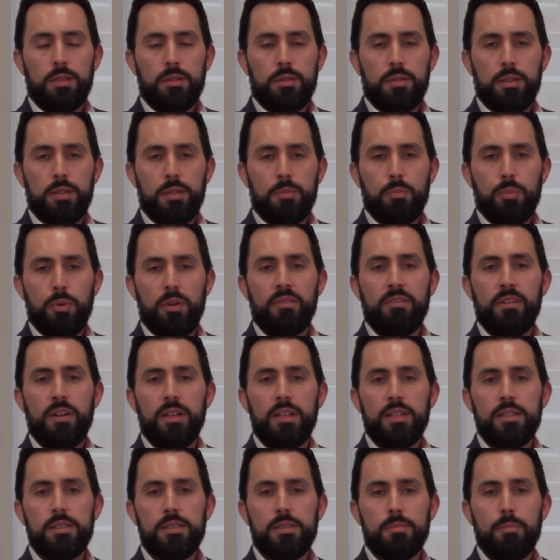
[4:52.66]
it
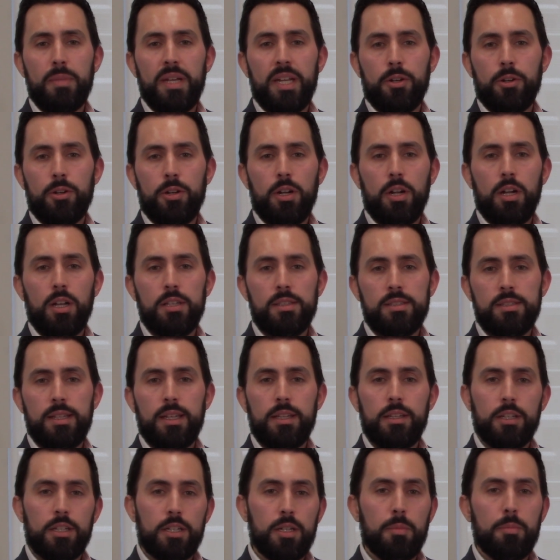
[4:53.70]
provides better odds
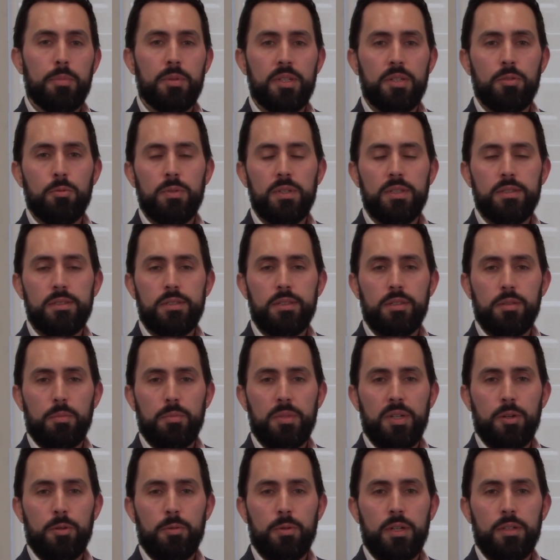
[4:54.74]
that the company will still
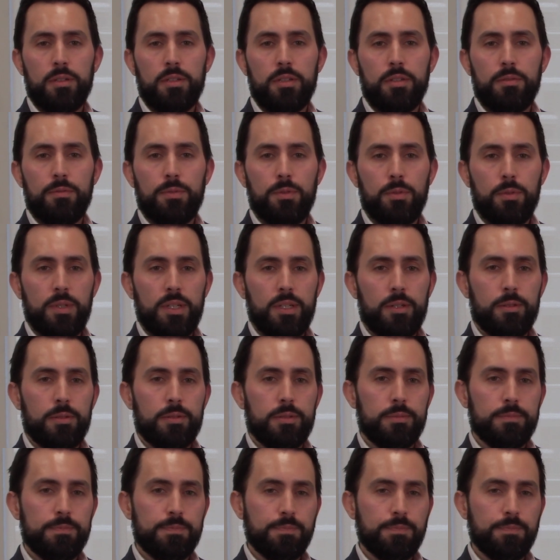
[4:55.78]
be around in a few years.